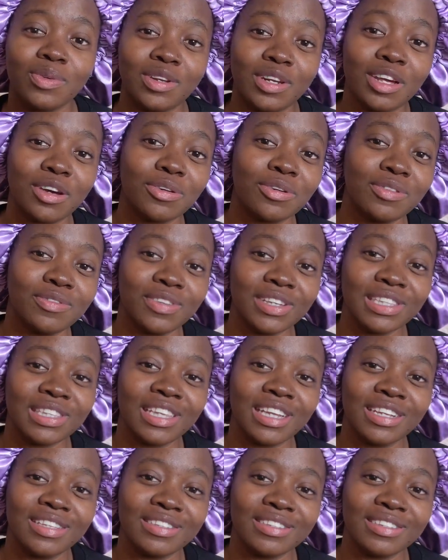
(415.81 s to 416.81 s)
now
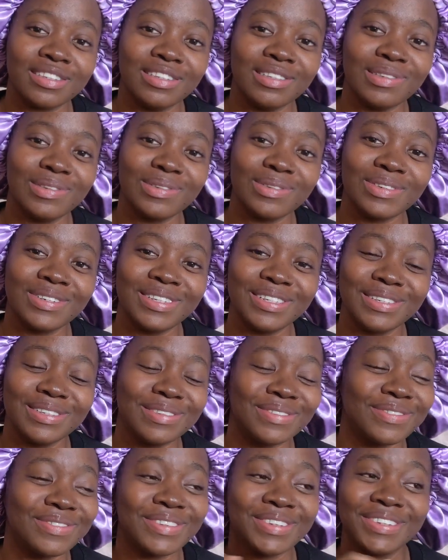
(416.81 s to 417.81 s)
convert that into
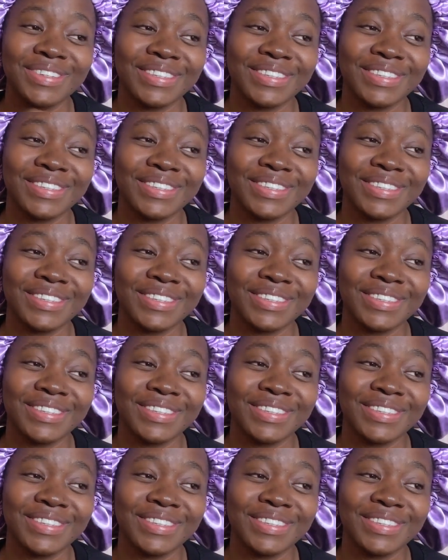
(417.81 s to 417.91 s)
codes.